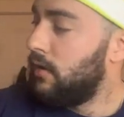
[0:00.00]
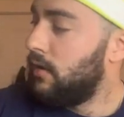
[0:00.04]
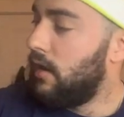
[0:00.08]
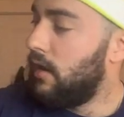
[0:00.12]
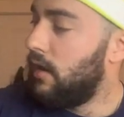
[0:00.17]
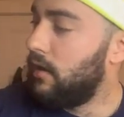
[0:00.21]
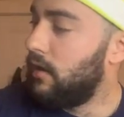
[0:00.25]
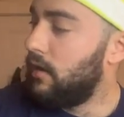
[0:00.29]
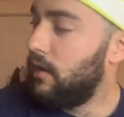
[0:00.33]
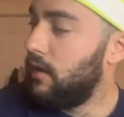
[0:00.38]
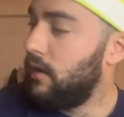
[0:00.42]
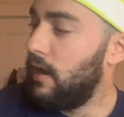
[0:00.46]

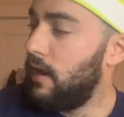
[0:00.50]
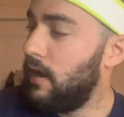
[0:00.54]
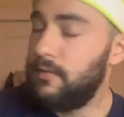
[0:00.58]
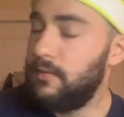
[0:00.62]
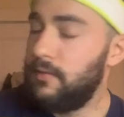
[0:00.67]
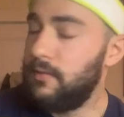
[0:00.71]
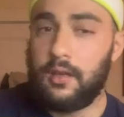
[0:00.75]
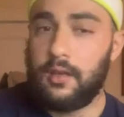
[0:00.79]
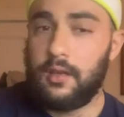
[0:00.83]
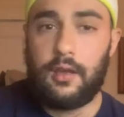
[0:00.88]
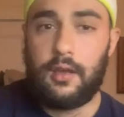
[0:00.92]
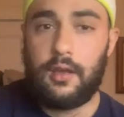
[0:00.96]
gonna have
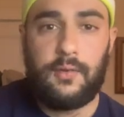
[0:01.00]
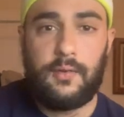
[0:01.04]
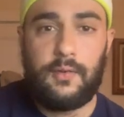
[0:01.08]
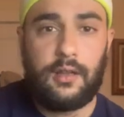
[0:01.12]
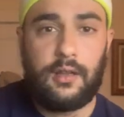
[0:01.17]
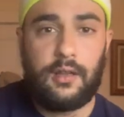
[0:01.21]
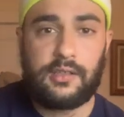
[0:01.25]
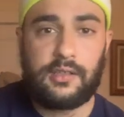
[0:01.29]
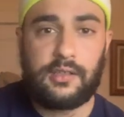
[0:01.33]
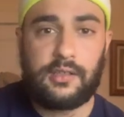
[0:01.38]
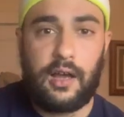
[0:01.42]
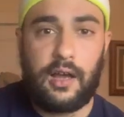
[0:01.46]
to give it
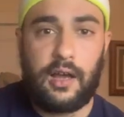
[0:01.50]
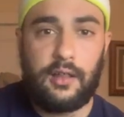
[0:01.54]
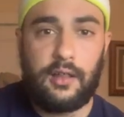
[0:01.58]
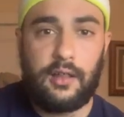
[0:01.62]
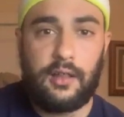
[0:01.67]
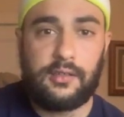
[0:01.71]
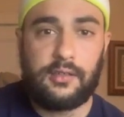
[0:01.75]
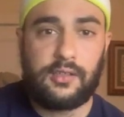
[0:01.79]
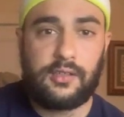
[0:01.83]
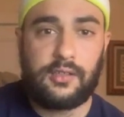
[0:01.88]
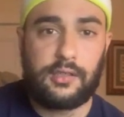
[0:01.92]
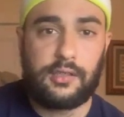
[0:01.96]
a
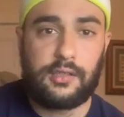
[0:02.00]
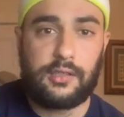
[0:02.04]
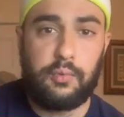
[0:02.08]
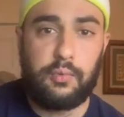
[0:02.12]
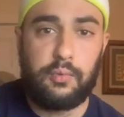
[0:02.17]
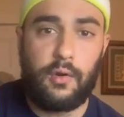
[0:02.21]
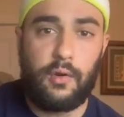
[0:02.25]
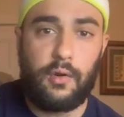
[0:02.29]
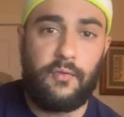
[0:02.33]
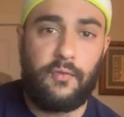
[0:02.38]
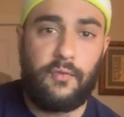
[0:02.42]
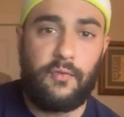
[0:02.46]
solid
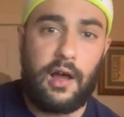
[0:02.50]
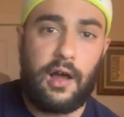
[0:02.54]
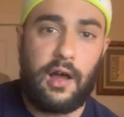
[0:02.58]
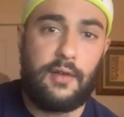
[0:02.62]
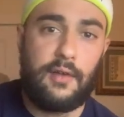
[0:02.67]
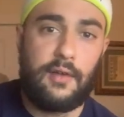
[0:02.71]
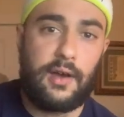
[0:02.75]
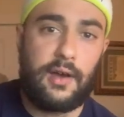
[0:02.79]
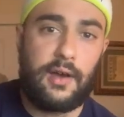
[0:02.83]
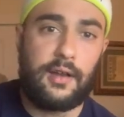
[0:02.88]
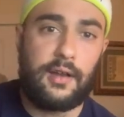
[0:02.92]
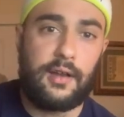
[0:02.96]

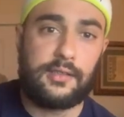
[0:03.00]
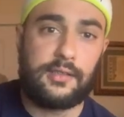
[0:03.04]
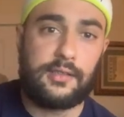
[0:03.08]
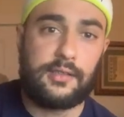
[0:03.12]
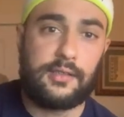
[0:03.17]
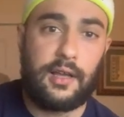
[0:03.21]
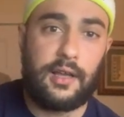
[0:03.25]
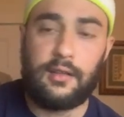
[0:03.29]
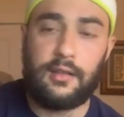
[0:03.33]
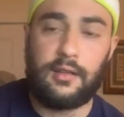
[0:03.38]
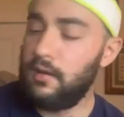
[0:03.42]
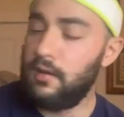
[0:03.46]
6.5 out of
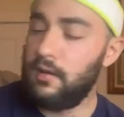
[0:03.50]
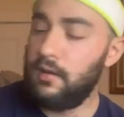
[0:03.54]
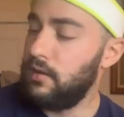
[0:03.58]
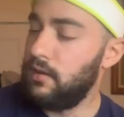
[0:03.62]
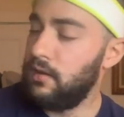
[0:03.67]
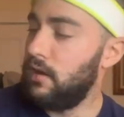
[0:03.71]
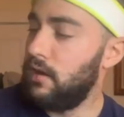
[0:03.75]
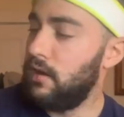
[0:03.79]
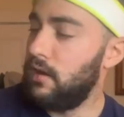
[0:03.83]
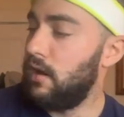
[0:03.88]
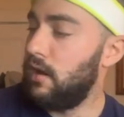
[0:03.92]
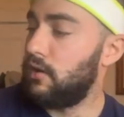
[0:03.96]
10 on
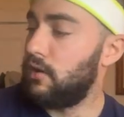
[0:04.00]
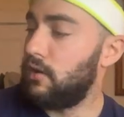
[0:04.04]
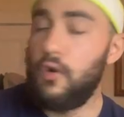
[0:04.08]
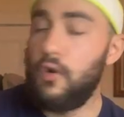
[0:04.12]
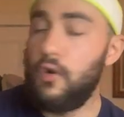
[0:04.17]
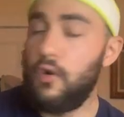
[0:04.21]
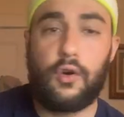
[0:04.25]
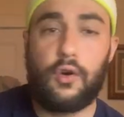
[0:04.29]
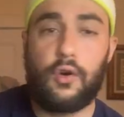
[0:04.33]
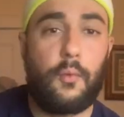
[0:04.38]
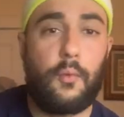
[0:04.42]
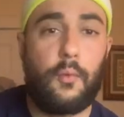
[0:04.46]
the
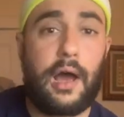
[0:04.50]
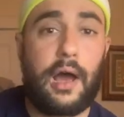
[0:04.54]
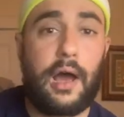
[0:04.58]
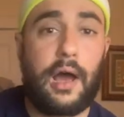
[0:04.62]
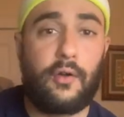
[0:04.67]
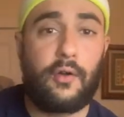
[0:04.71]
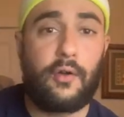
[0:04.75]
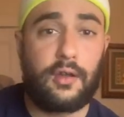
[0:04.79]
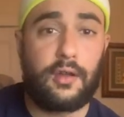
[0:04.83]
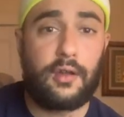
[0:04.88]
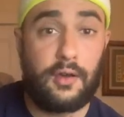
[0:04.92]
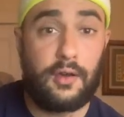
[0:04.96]

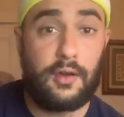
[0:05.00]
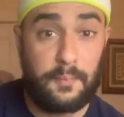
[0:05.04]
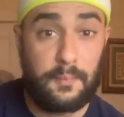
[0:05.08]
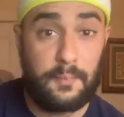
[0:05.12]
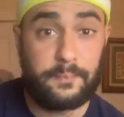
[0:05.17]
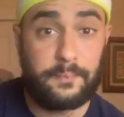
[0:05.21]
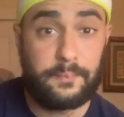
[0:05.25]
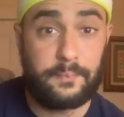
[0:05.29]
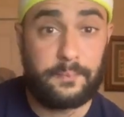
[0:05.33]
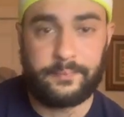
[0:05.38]
Cocoparra here.